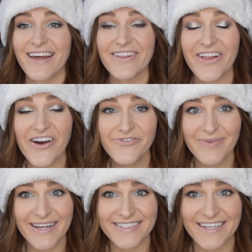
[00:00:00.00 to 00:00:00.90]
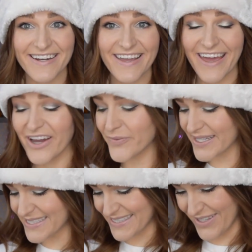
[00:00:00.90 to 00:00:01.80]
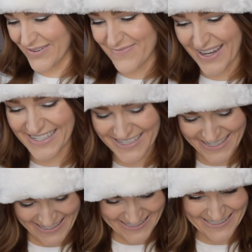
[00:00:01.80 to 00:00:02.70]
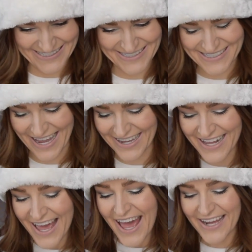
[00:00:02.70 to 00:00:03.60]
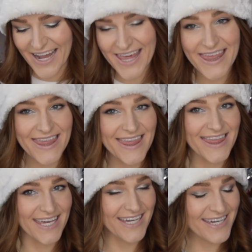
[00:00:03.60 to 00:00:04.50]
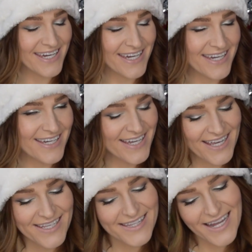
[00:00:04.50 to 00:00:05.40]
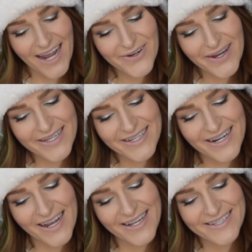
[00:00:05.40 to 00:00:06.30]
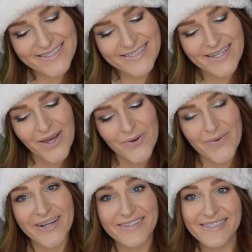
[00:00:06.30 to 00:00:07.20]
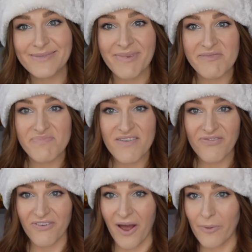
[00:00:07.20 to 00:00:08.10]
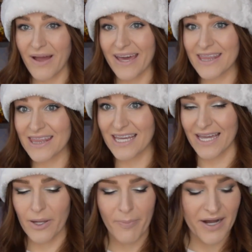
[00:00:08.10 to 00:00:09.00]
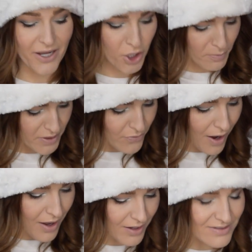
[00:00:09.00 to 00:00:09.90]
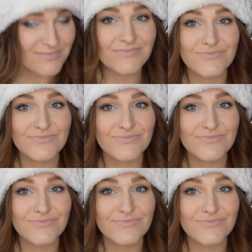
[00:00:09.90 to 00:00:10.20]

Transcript: and I love magic and I can't wait to see what magic is inside and I think that I recognize where this might be from, I think, but I could be wrong.